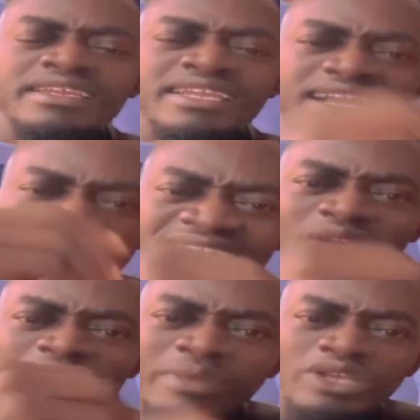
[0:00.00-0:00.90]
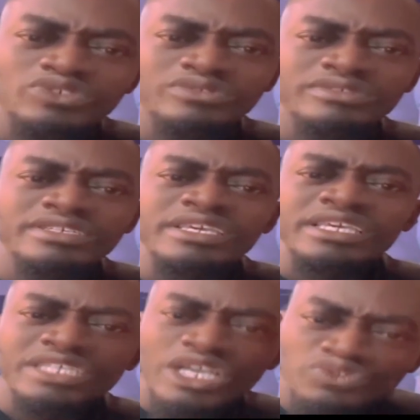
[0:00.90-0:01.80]
Na candy or the bearson,
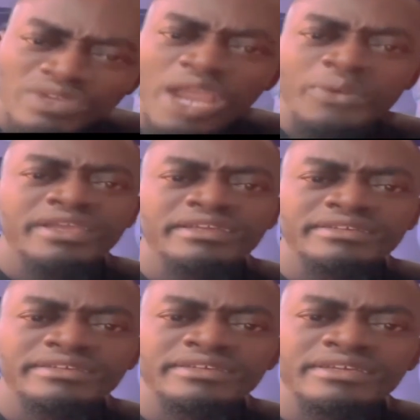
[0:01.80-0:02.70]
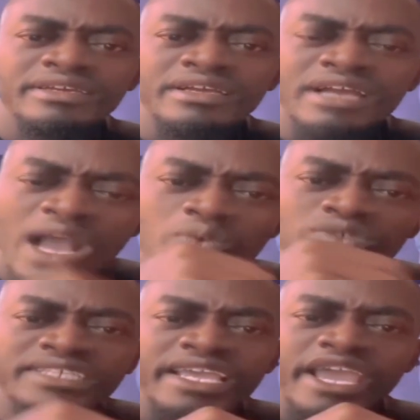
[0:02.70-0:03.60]
ya soire. I
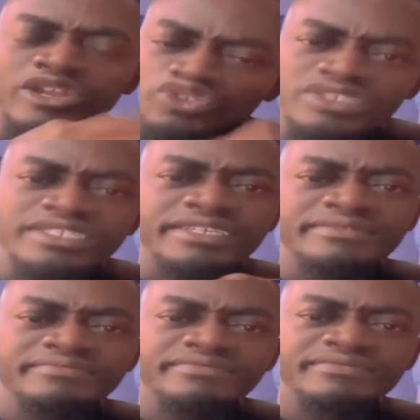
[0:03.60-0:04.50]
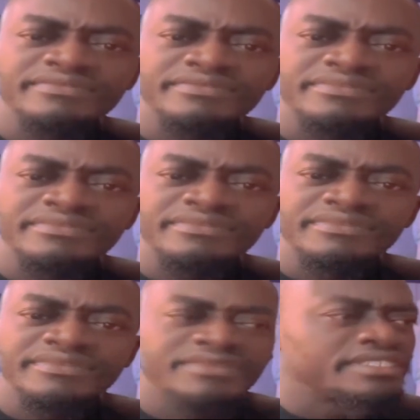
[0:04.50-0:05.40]
will say, and a suy.
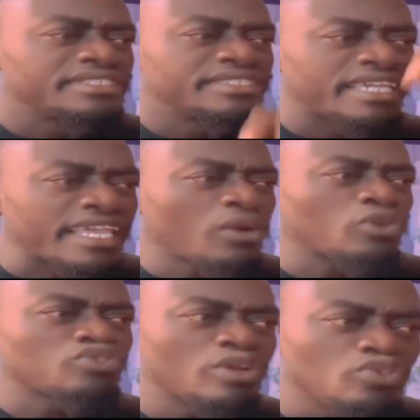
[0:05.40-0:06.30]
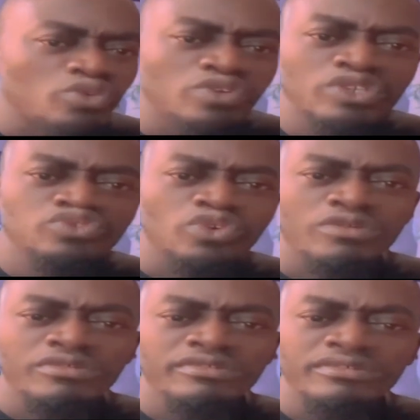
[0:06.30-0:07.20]
Ya head of a third drop
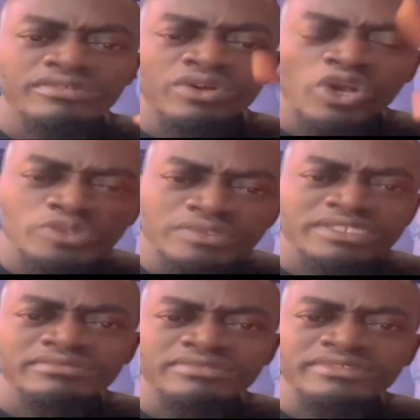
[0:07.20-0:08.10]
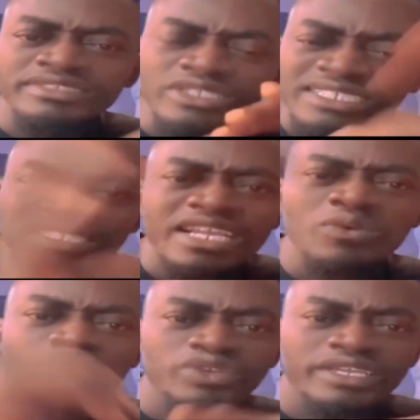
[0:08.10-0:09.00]
drugstore, hospital, just in a
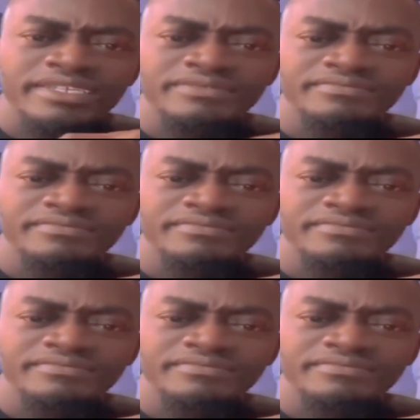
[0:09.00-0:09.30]
home tray.